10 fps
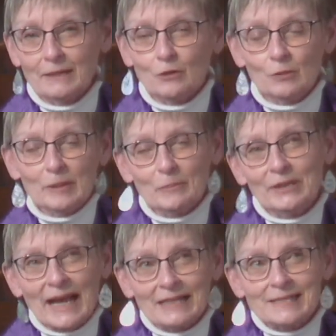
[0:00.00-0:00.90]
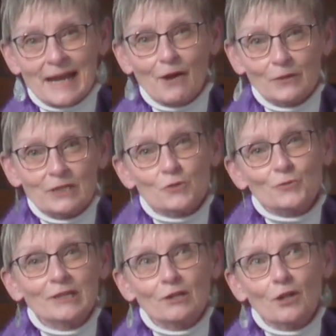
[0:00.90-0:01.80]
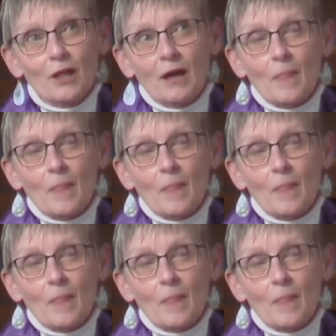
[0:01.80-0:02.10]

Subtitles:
Remember, that's how Israel